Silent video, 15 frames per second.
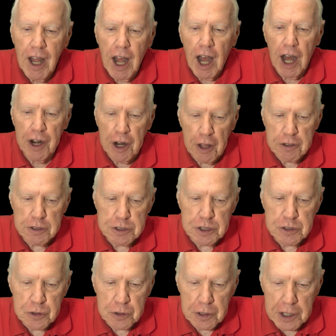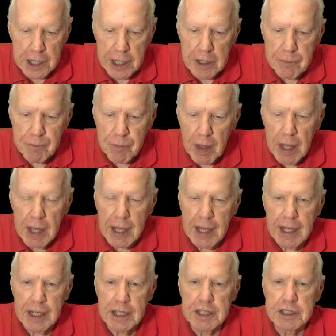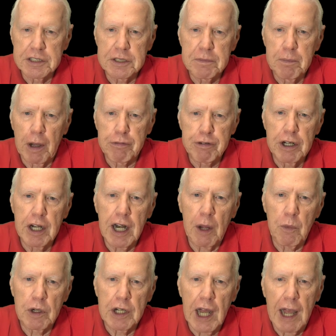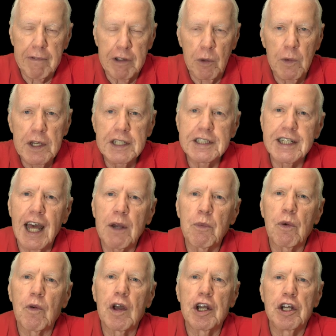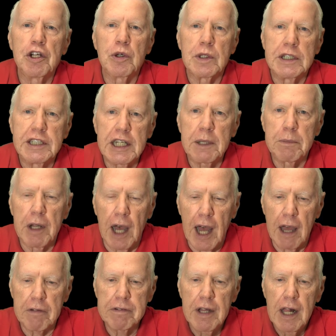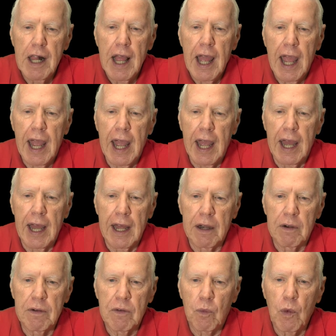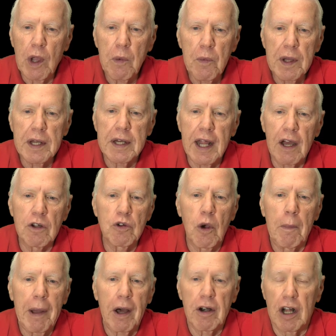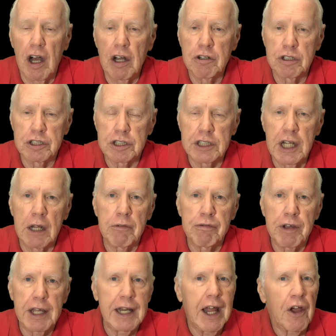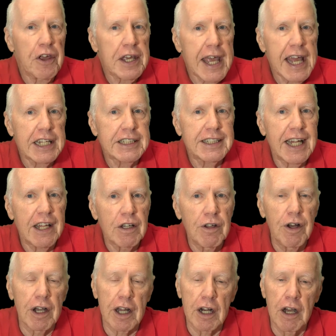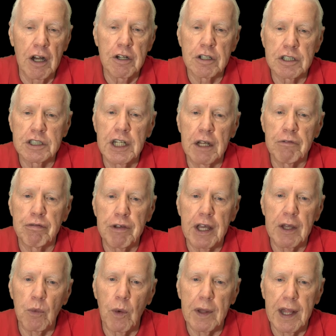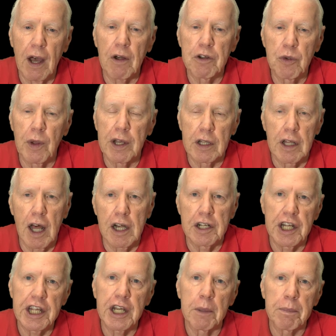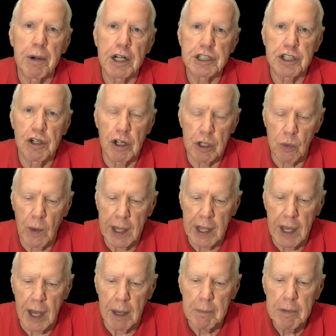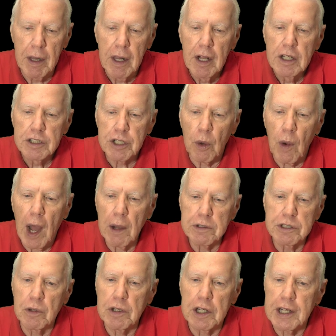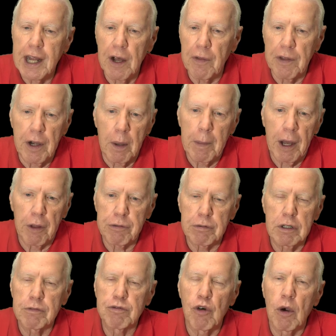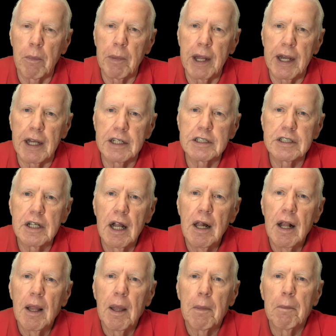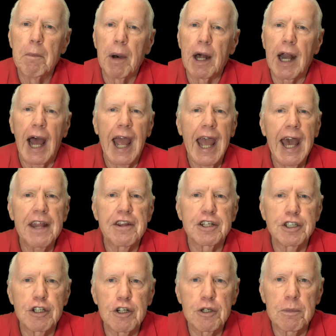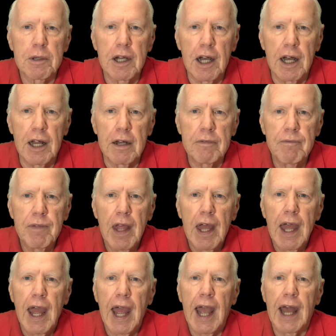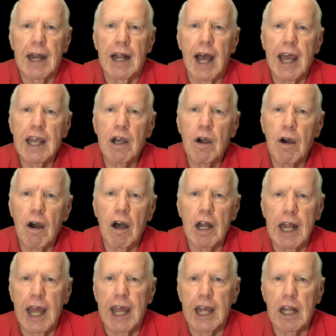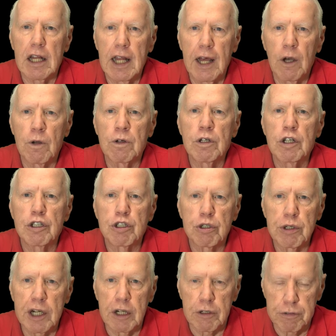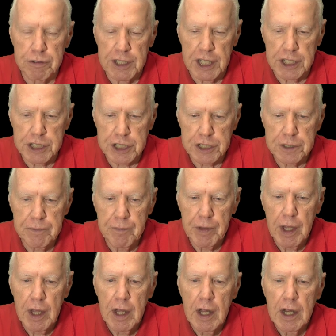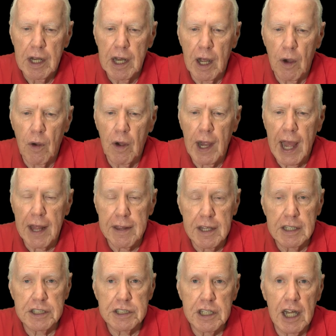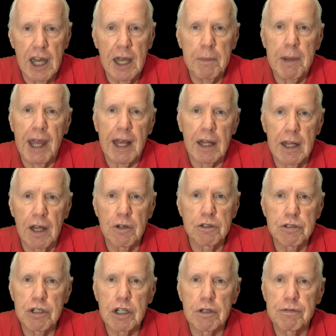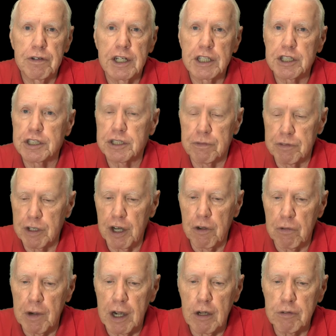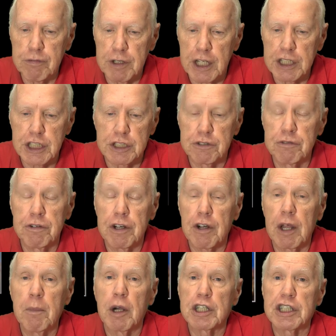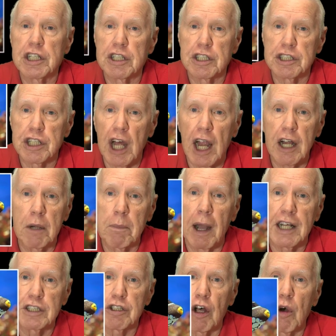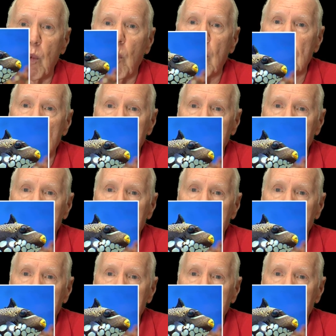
Another story is my friend and I were diving. We decided we were going to do a deep dive, and we went down to about 110 feet. Now, you can't stay long at 110 feet without doing a lot of decompression on the way up. So I was only down there about three or four minutes, but I had the slurp gun and I caught a clown triggerfish. Now, at this time, a clown triggerfish, it's a very rare fish. It's very much desired by saltwater